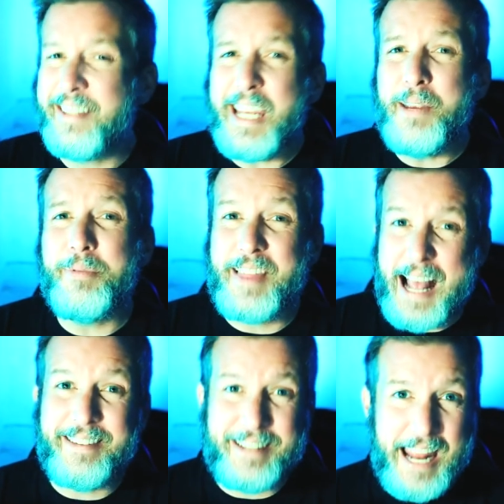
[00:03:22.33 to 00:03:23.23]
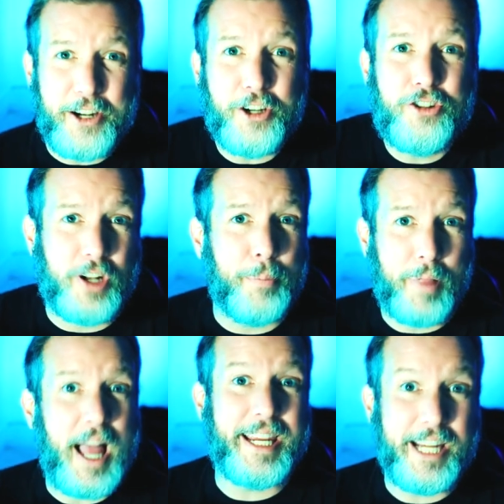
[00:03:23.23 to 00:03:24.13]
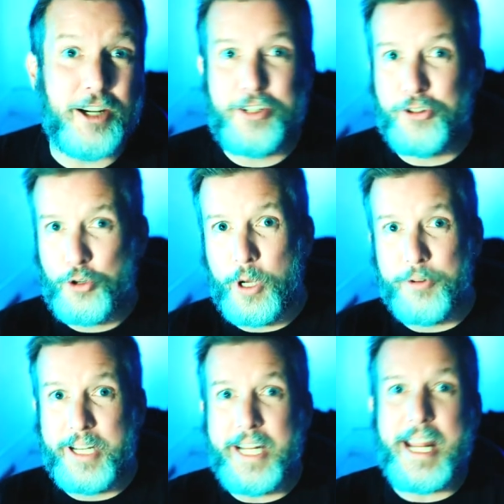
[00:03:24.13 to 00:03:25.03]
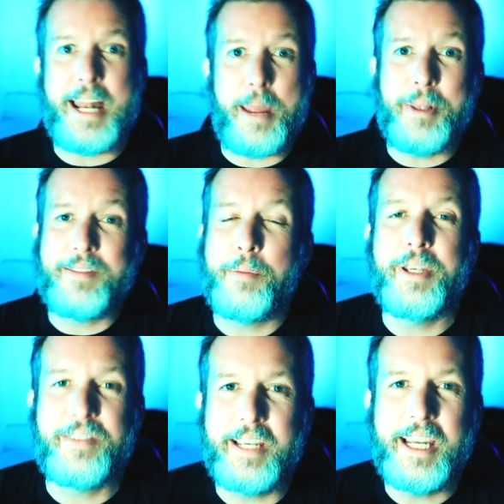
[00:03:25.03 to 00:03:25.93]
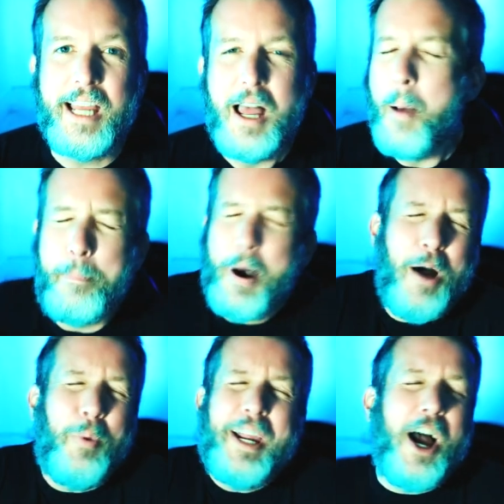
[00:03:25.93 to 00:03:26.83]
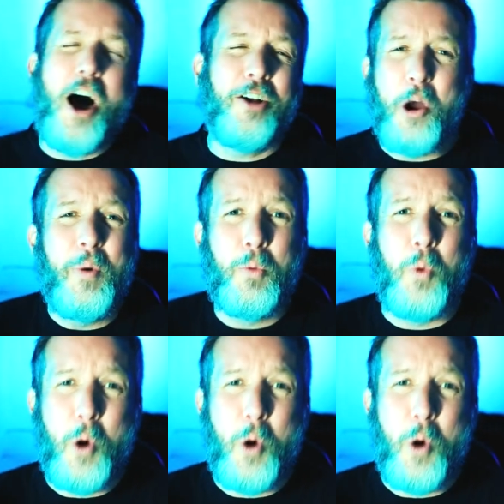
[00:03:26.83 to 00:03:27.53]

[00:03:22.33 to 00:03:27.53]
It seems that standard should apply here to Joy Reid and MSNBC, but we all know it